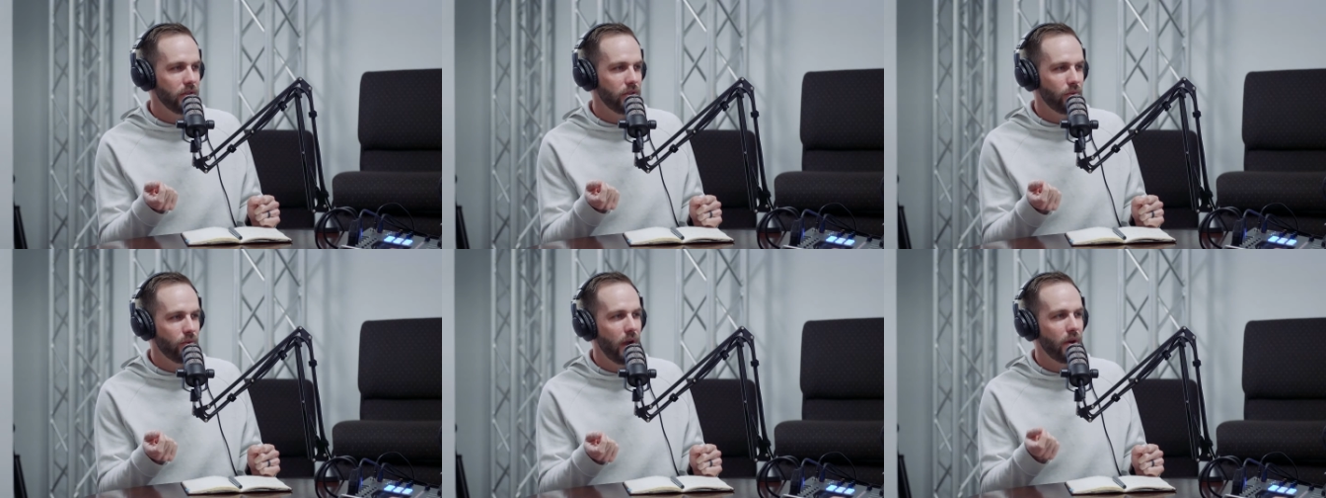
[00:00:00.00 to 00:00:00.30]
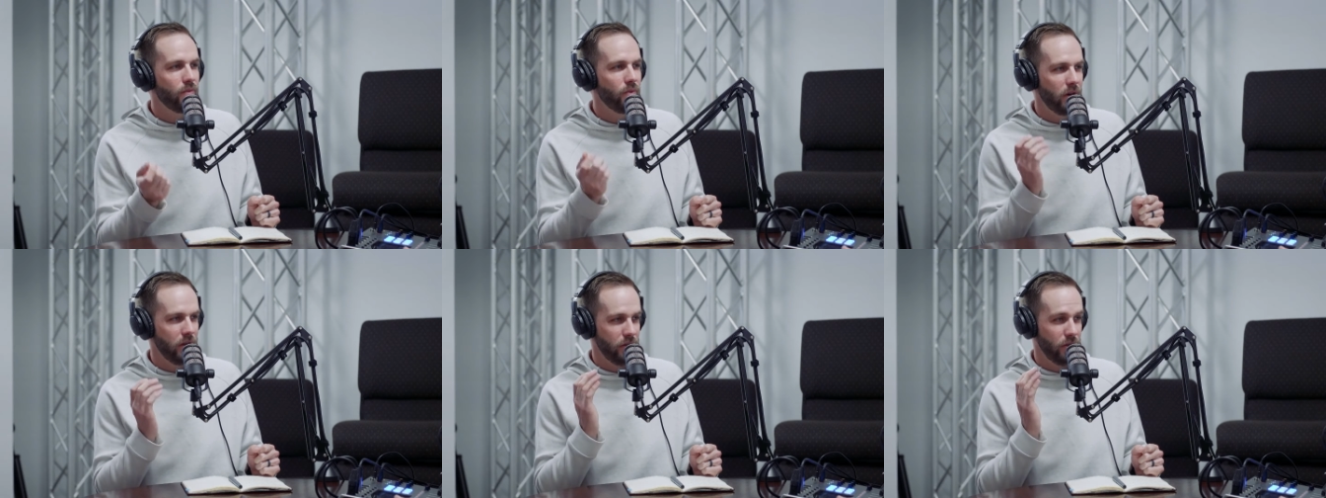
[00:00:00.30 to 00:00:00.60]
Mm. Do hmm. I
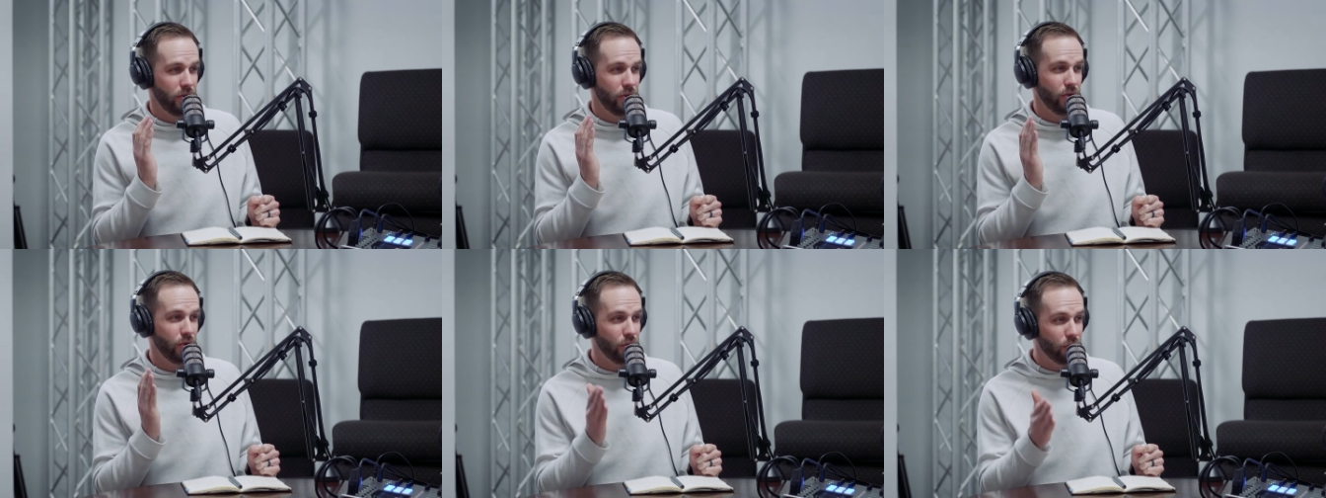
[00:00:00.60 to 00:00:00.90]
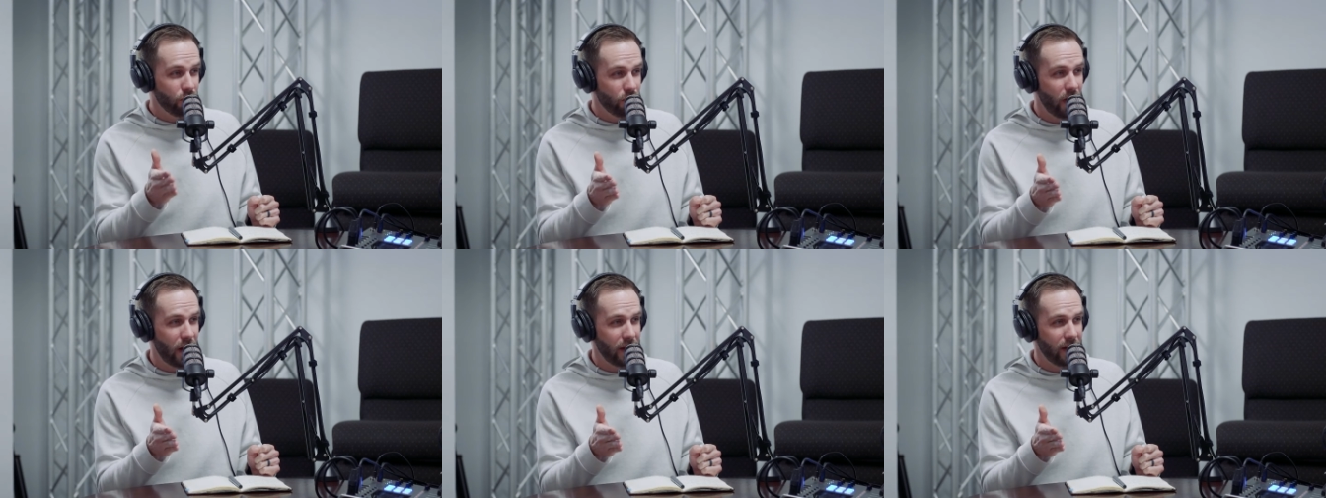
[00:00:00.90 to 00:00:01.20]
want you
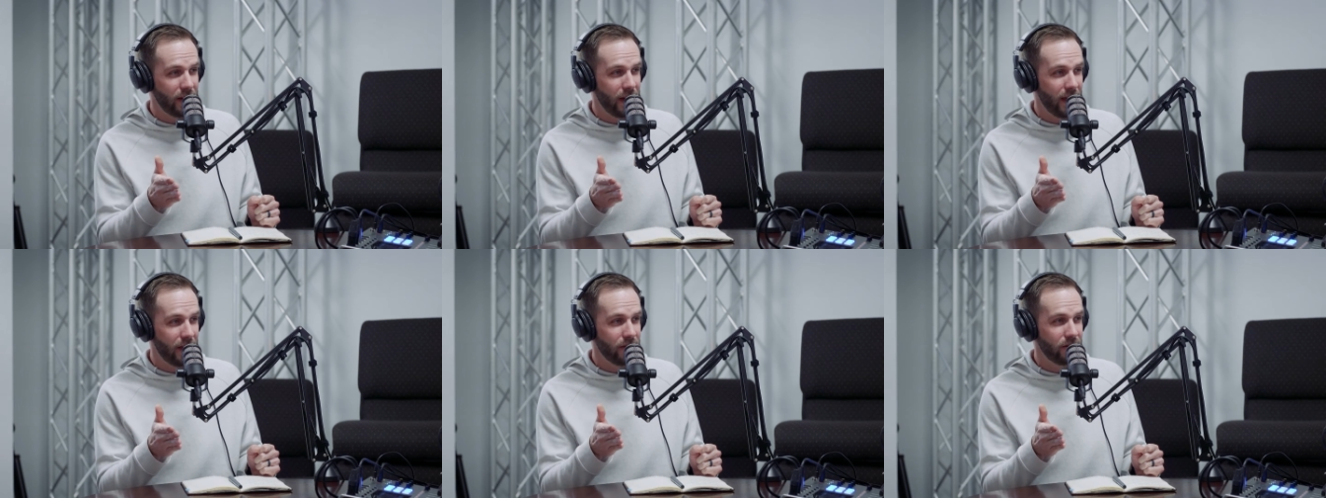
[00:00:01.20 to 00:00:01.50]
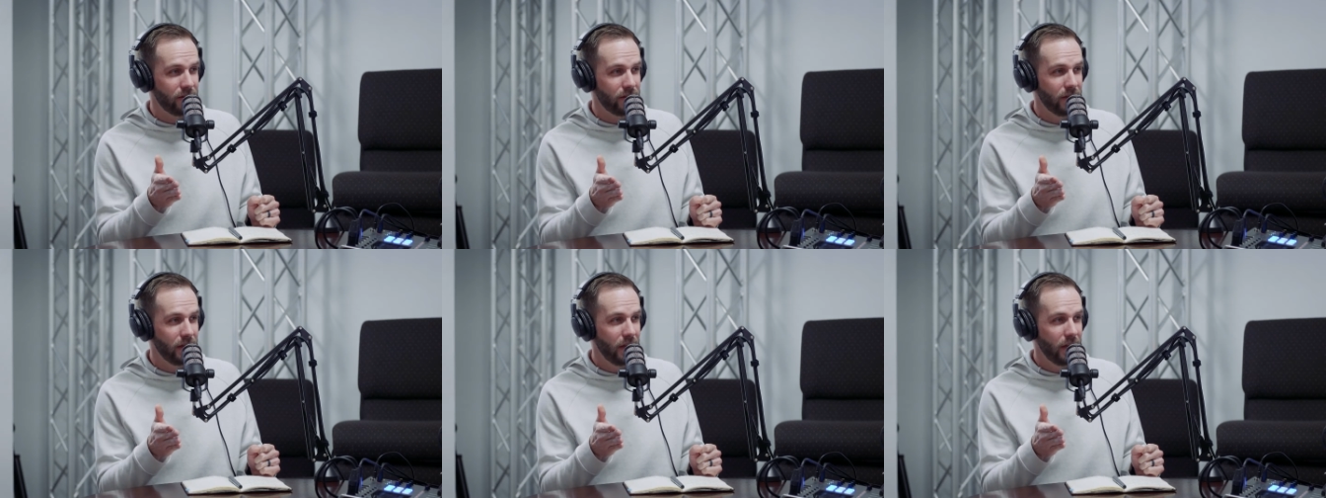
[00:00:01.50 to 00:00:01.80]
right
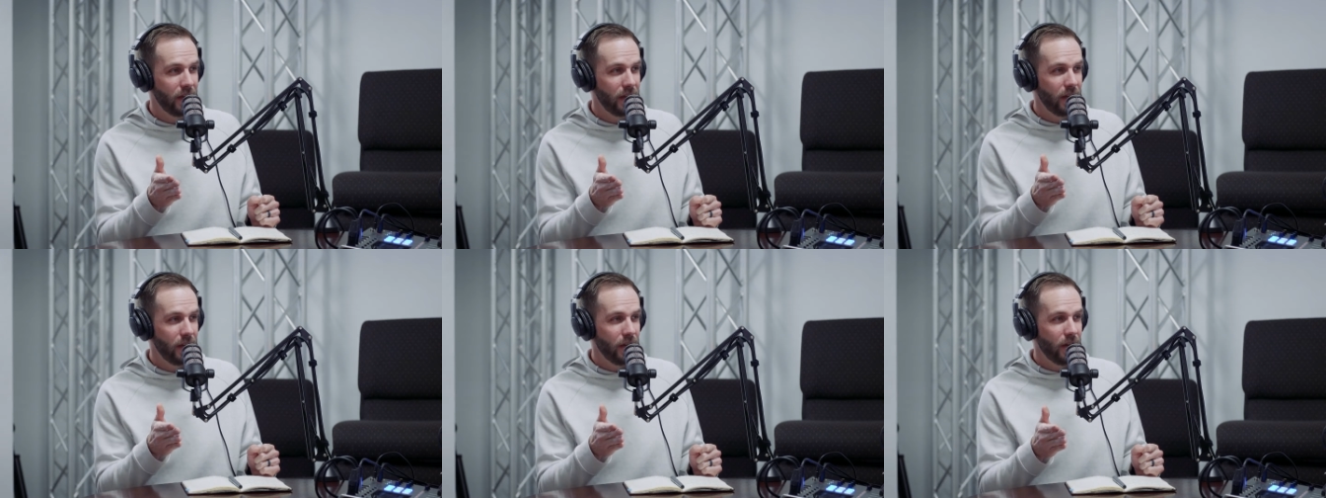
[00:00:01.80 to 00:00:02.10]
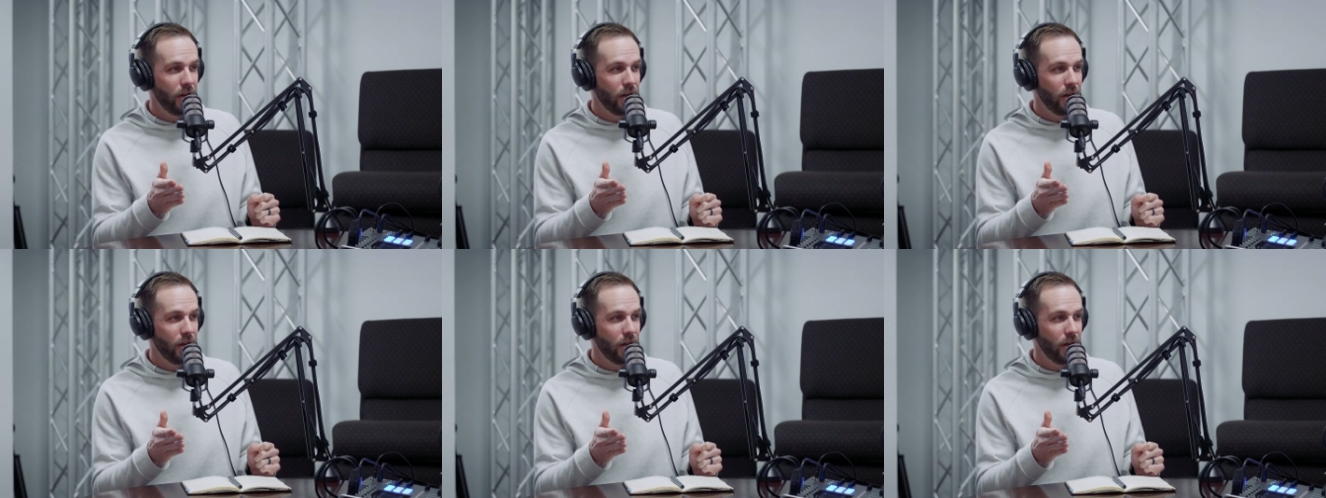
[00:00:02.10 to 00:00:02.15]
now? Mm.